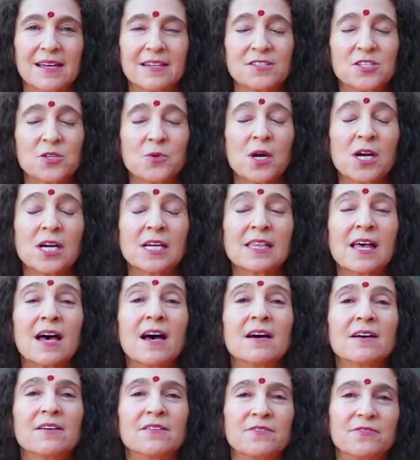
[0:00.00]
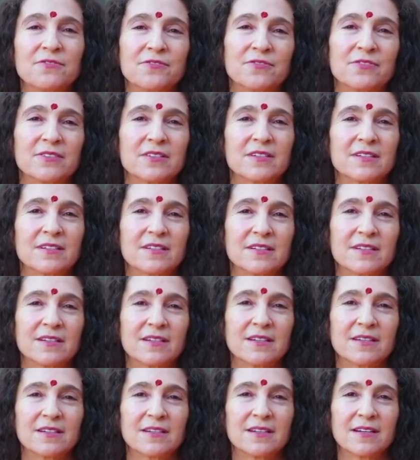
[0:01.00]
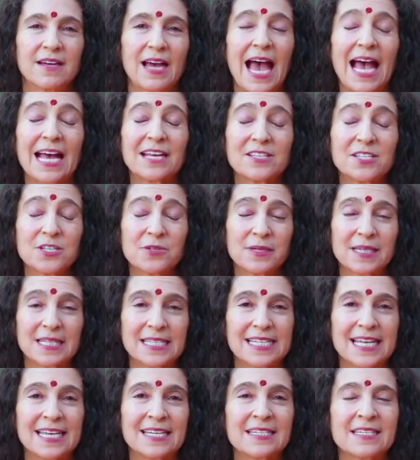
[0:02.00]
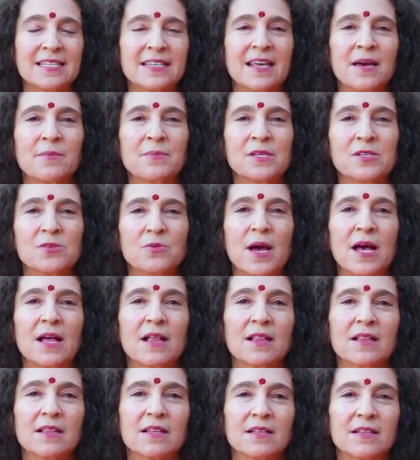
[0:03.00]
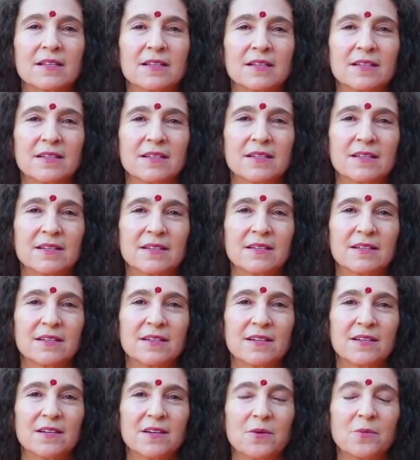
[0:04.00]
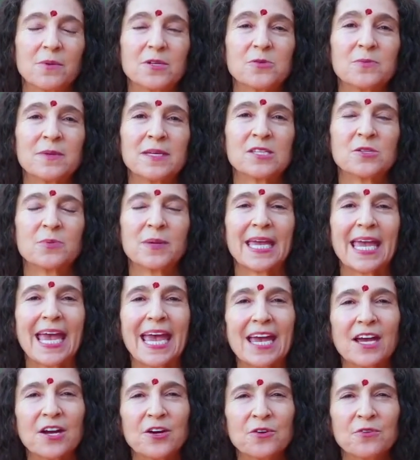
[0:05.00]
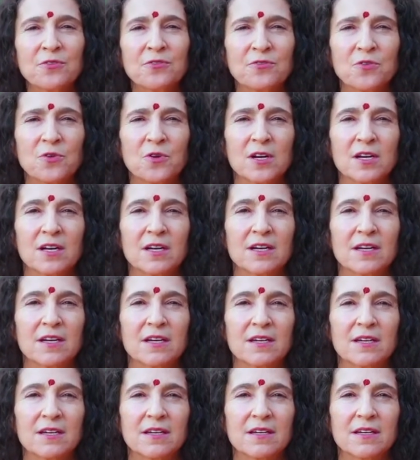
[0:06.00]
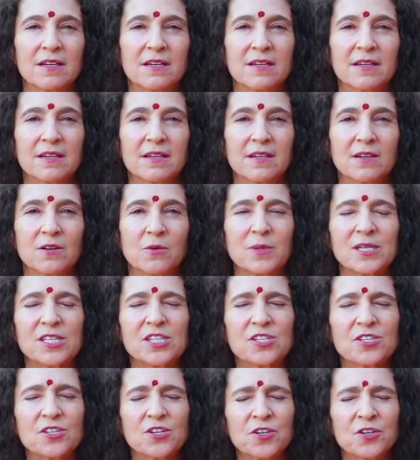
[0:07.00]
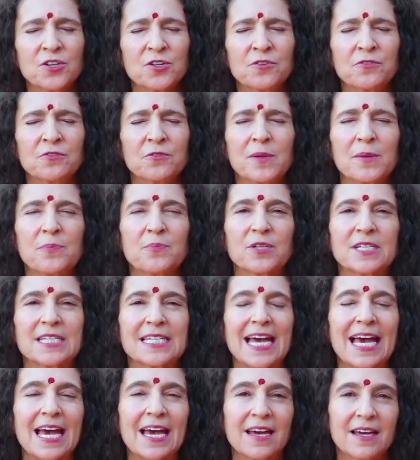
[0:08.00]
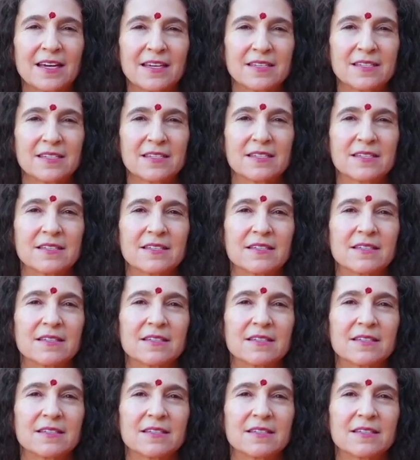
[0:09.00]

And so our love has to extend to them as well, which means we care for, we serve, we protect